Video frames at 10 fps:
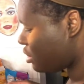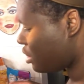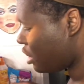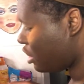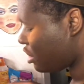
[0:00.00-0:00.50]

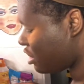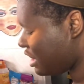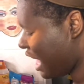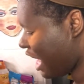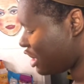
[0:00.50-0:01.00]
A little
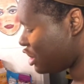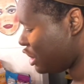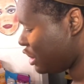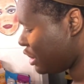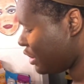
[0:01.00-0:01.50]
snatch
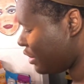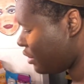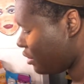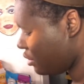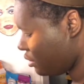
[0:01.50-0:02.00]
look,
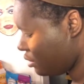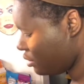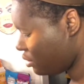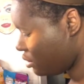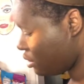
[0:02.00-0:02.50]
girl.
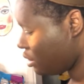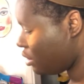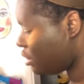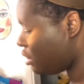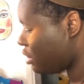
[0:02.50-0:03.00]

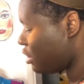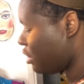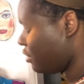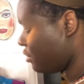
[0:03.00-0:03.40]
So...